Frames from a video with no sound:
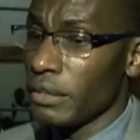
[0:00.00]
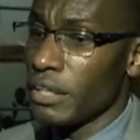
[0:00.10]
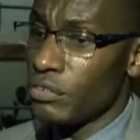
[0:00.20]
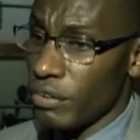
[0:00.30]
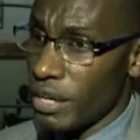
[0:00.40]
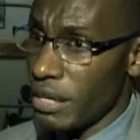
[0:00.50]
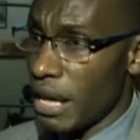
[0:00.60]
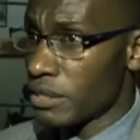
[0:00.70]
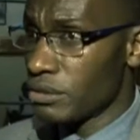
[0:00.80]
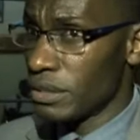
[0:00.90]
The
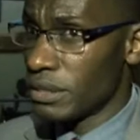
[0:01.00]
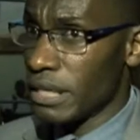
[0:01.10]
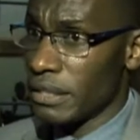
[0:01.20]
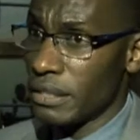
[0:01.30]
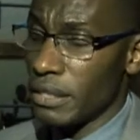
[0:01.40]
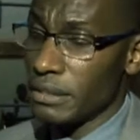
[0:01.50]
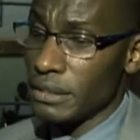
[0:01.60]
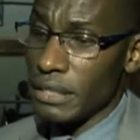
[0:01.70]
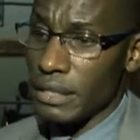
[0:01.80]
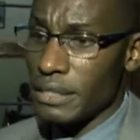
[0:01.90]
trend actually is that there
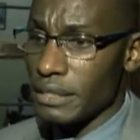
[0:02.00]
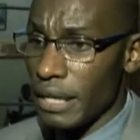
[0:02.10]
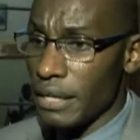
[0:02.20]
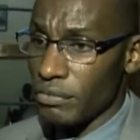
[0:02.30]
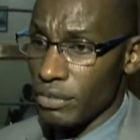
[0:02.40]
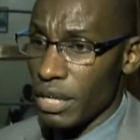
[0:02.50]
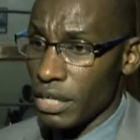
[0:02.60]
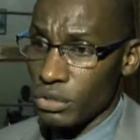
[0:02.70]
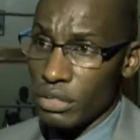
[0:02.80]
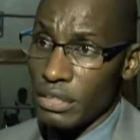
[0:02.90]
is a slight
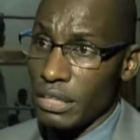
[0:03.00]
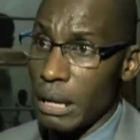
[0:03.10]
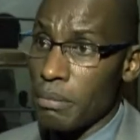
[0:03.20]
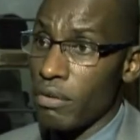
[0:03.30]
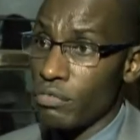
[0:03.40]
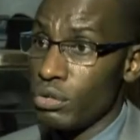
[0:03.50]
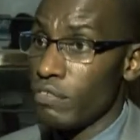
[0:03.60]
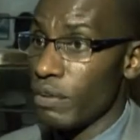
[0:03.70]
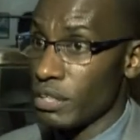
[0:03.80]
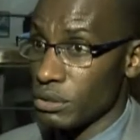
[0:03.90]
reduction in the number of new
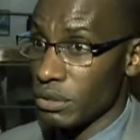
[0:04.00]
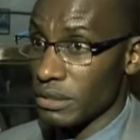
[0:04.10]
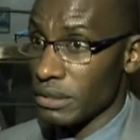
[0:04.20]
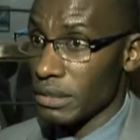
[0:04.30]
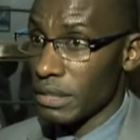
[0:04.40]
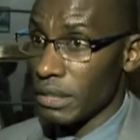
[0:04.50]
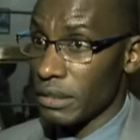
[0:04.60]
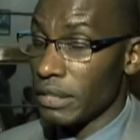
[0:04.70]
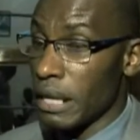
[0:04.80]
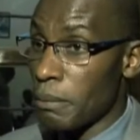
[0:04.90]
infections.
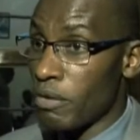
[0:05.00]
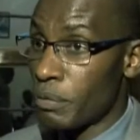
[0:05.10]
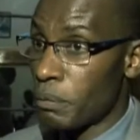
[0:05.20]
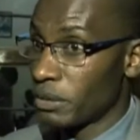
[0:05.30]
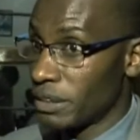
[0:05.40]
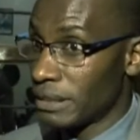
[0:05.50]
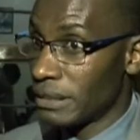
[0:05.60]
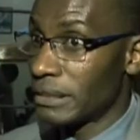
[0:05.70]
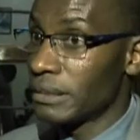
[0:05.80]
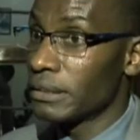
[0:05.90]
The number of people
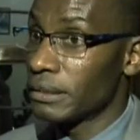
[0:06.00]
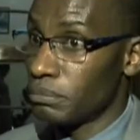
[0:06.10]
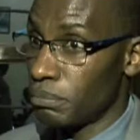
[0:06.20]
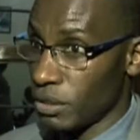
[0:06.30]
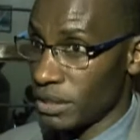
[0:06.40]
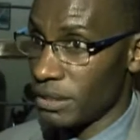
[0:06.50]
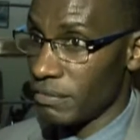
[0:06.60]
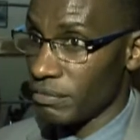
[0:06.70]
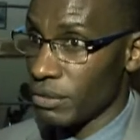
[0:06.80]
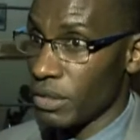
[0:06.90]
testing
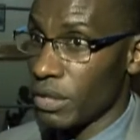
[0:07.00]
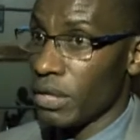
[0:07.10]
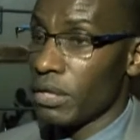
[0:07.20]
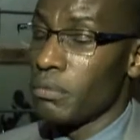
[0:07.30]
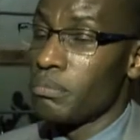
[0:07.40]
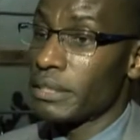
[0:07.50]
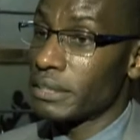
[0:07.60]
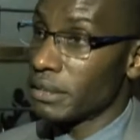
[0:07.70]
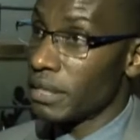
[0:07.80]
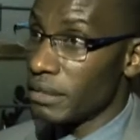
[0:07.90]
positive,
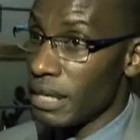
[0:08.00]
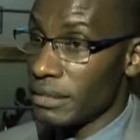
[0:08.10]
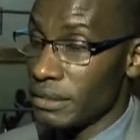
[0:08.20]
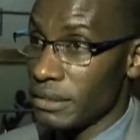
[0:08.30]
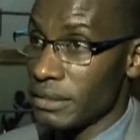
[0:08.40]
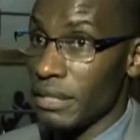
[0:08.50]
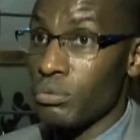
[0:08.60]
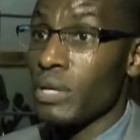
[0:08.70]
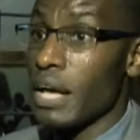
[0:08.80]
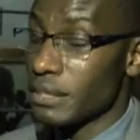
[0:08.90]
But the reality is
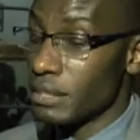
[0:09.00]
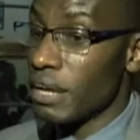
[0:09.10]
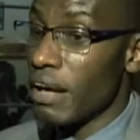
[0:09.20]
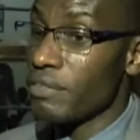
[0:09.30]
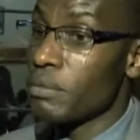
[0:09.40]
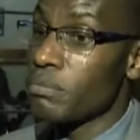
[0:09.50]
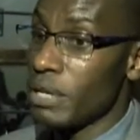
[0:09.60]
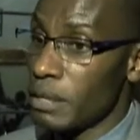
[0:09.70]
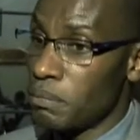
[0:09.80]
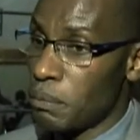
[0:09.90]
that we are still having
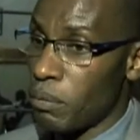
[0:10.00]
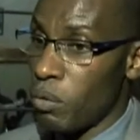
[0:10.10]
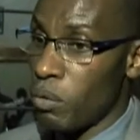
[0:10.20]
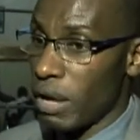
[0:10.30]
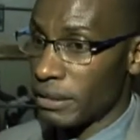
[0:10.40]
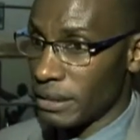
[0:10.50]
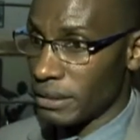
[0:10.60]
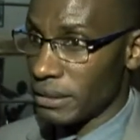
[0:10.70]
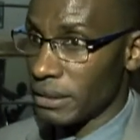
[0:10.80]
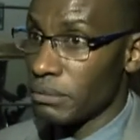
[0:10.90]
many people who are
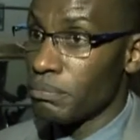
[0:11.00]
testing